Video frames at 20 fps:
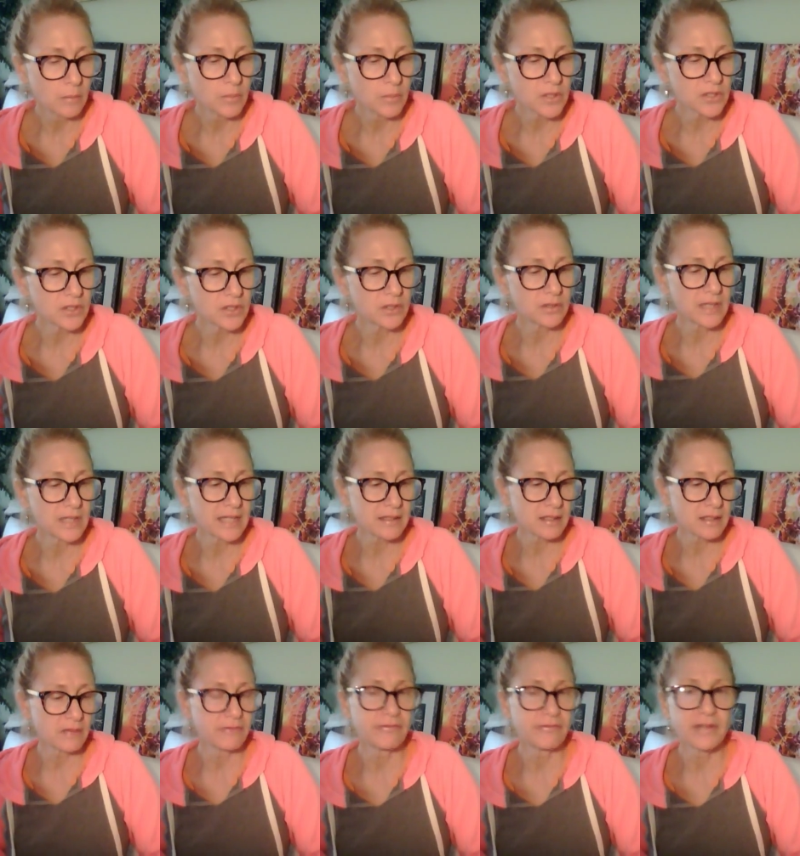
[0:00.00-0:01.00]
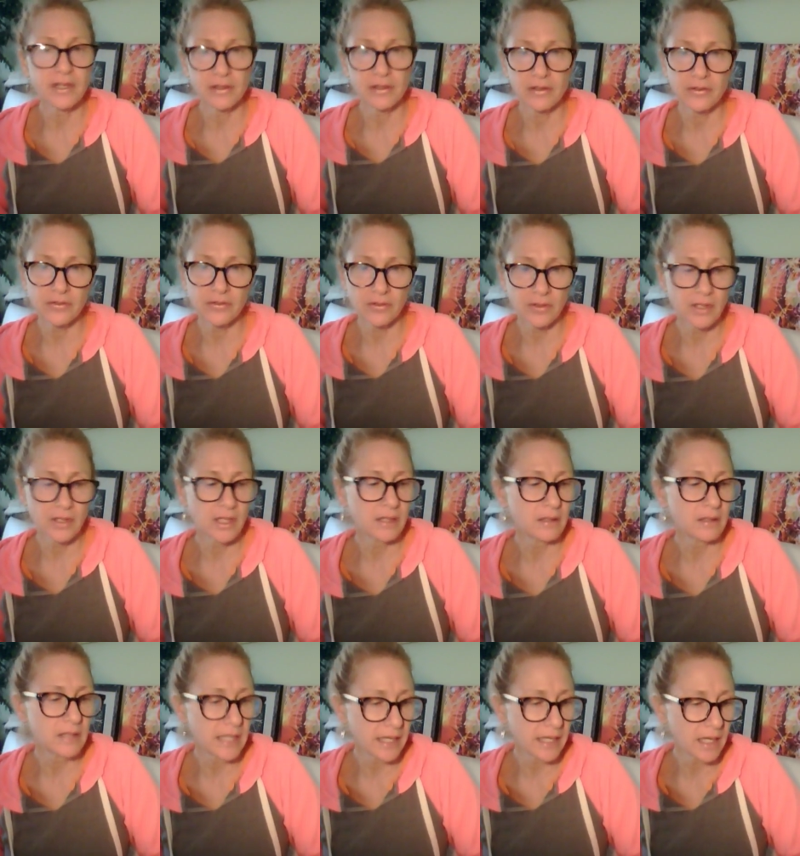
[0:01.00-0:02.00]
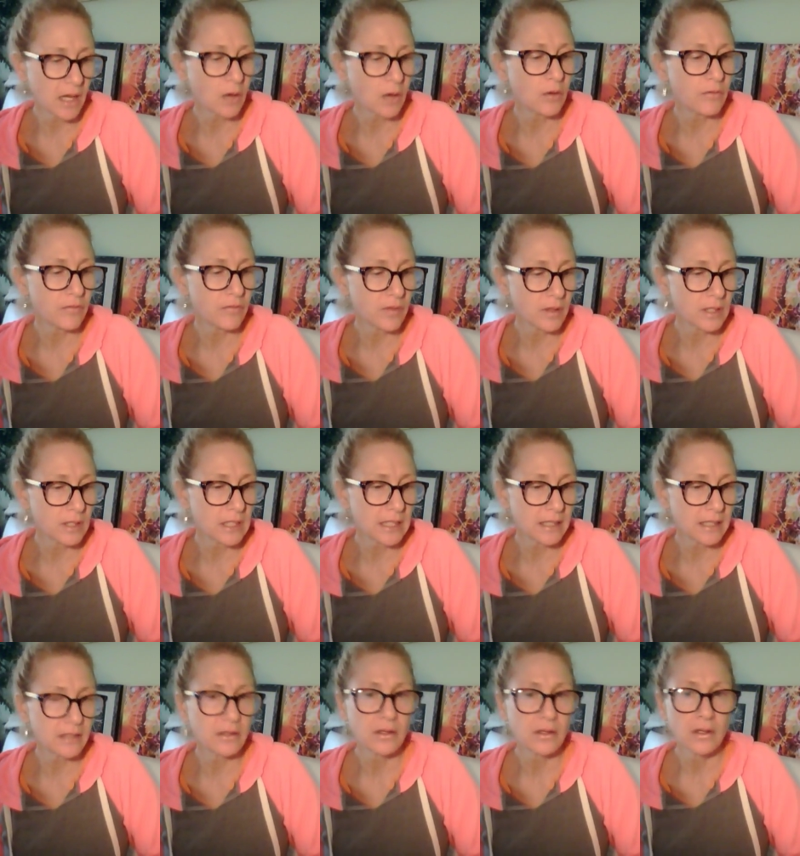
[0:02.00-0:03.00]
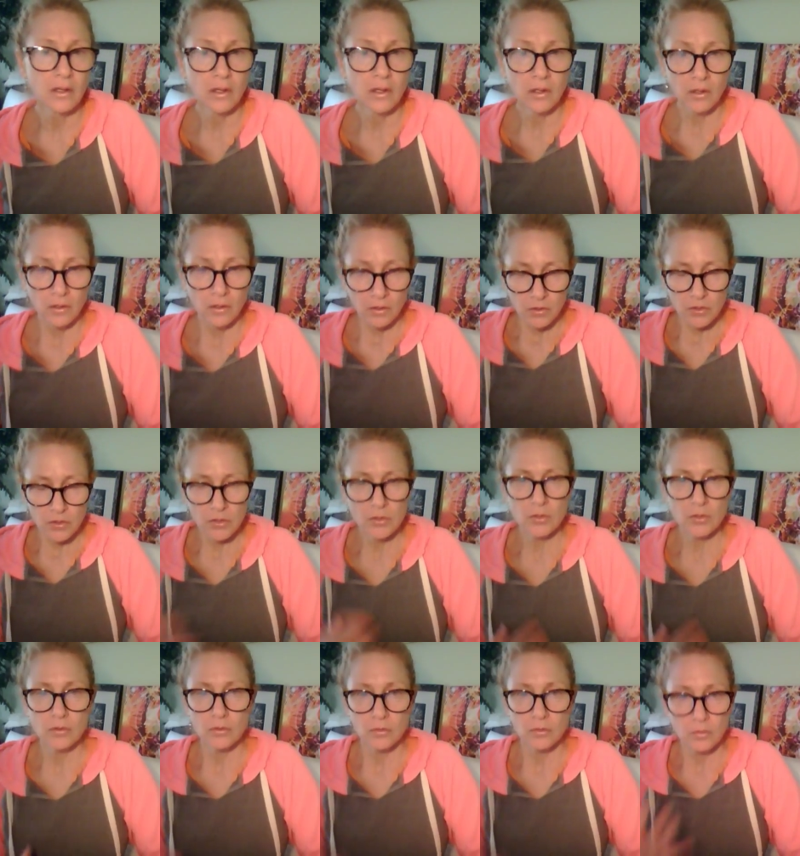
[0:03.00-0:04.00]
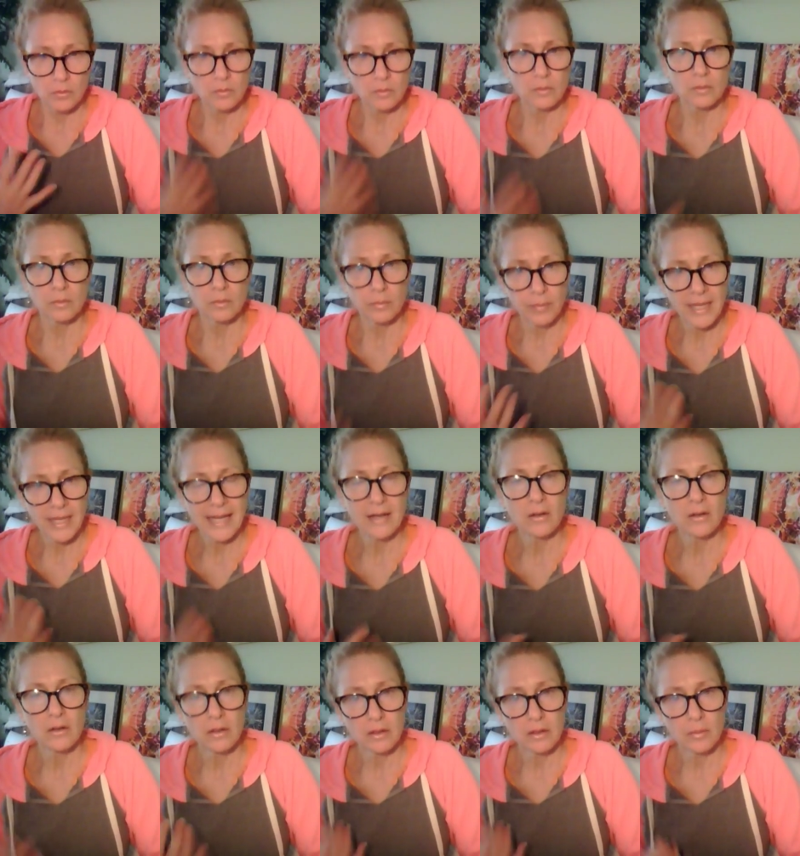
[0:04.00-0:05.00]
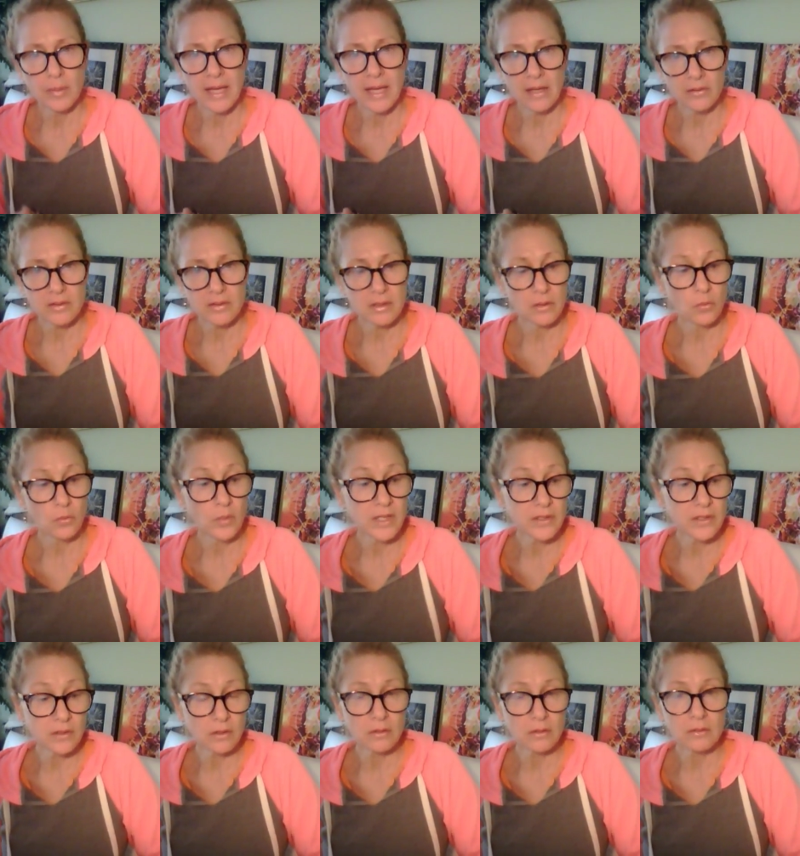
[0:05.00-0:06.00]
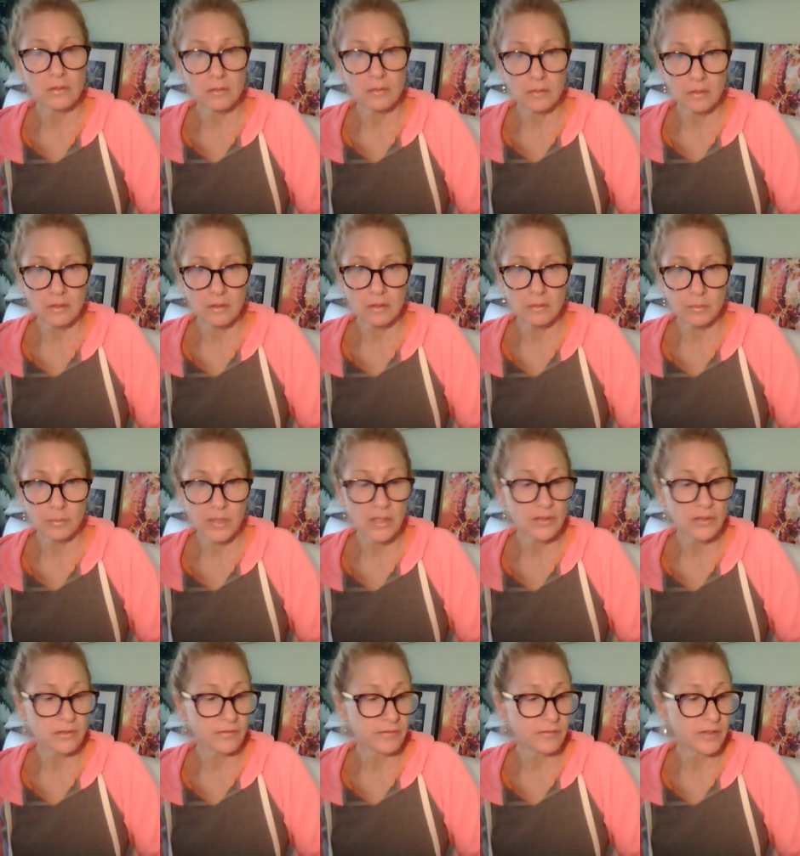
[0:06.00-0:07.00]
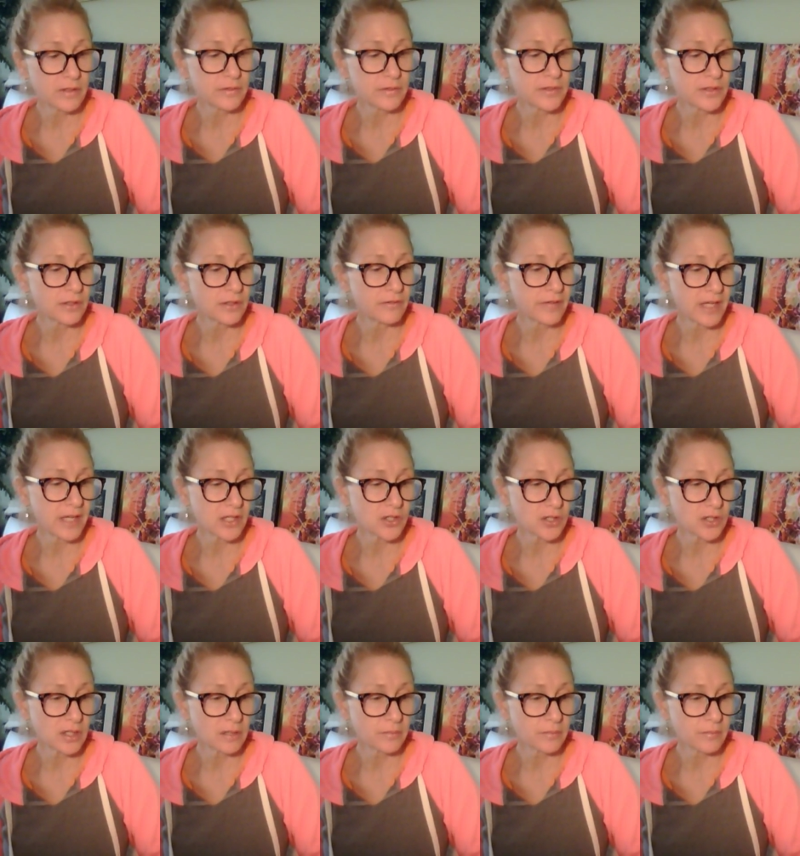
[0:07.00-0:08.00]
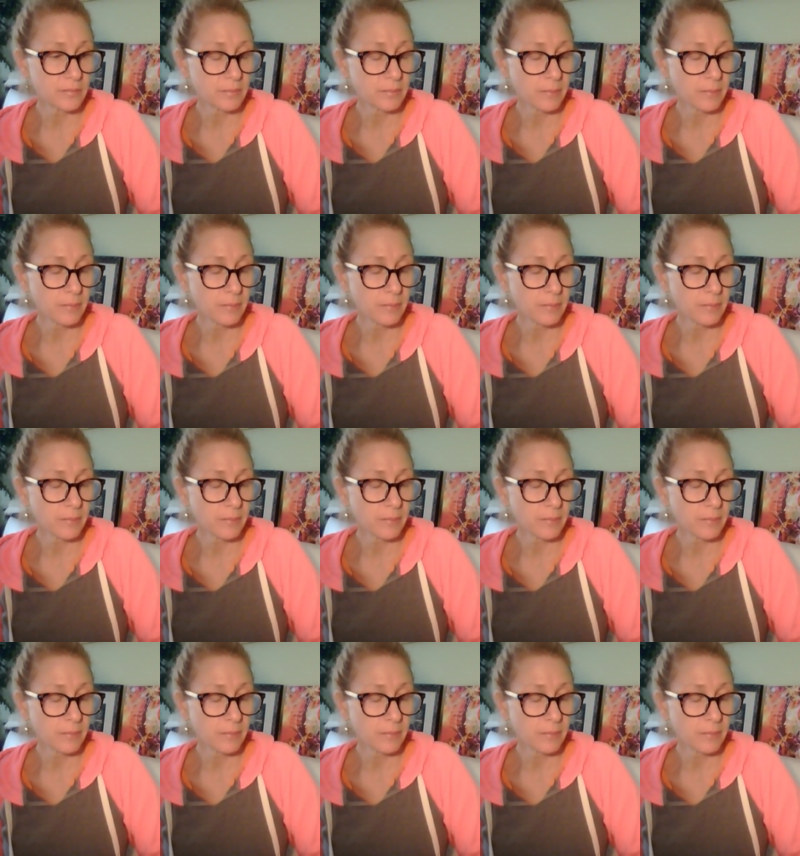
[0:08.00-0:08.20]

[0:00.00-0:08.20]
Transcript: But you, that's a fear, so you need to let go of the need to pack on the pounds in the winter because of fear of starvation.